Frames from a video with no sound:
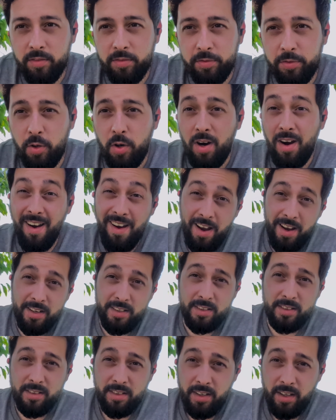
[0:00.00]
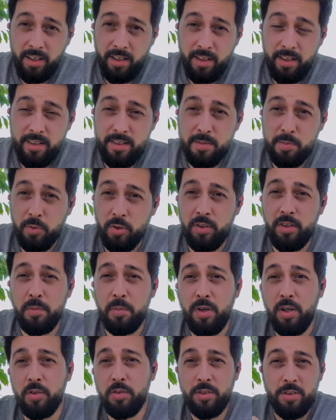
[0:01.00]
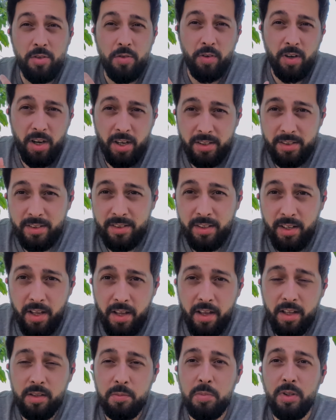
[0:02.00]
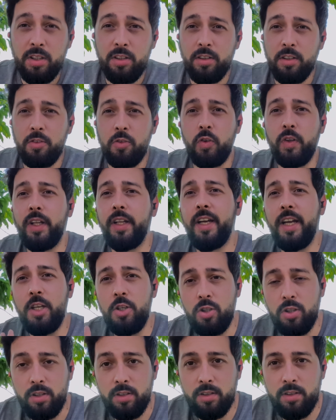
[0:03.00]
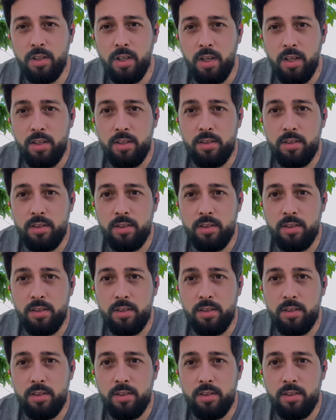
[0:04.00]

For us, it's more about trust and building relations.